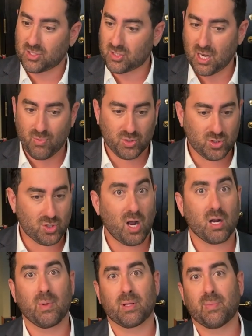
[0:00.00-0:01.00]
And today we're just
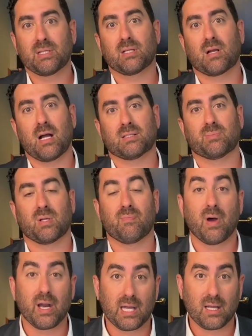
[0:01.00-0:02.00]
talking about the basic concepts of
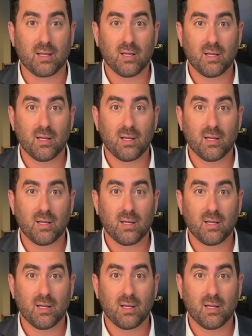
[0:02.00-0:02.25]
money.